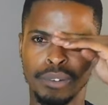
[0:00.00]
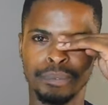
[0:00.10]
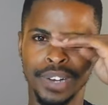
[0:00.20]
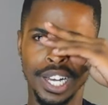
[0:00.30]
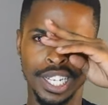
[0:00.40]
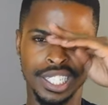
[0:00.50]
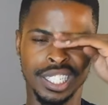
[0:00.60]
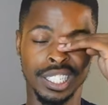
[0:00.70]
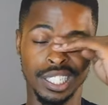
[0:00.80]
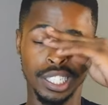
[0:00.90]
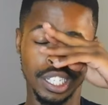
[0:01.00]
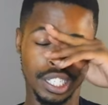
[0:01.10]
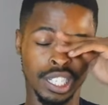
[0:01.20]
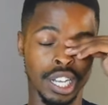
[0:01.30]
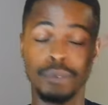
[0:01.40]
but
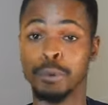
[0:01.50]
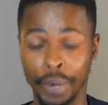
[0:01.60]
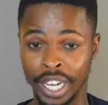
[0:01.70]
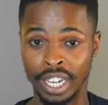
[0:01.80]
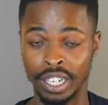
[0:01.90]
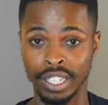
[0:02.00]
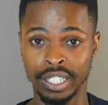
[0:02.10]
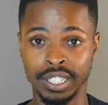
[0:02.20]
I'm awake.